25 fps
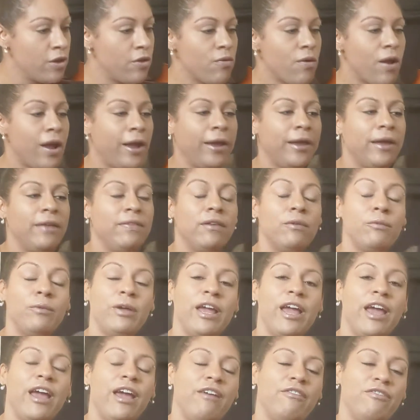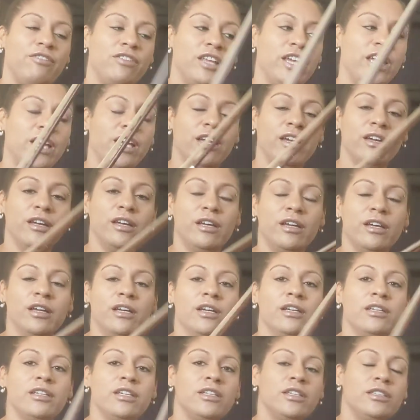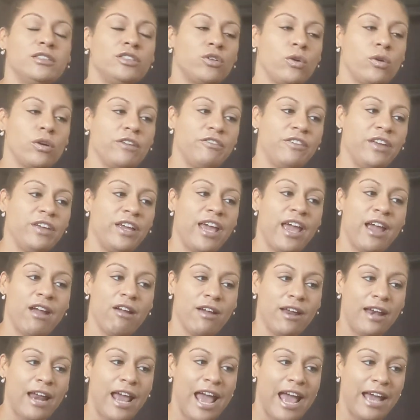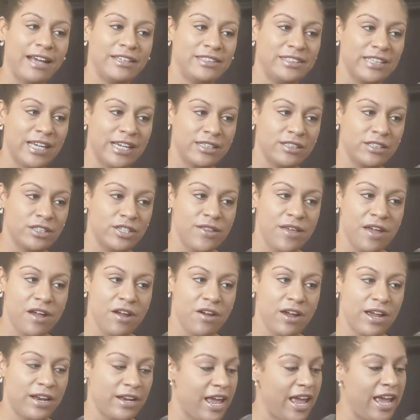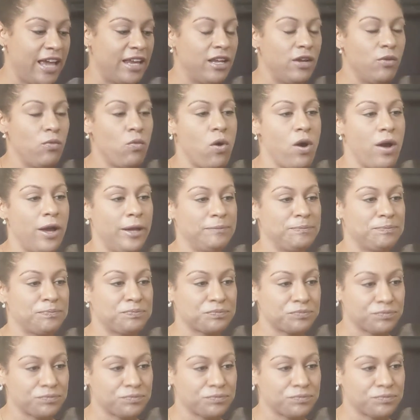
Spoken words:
Right, and then we have the sort of carat accents there at 81.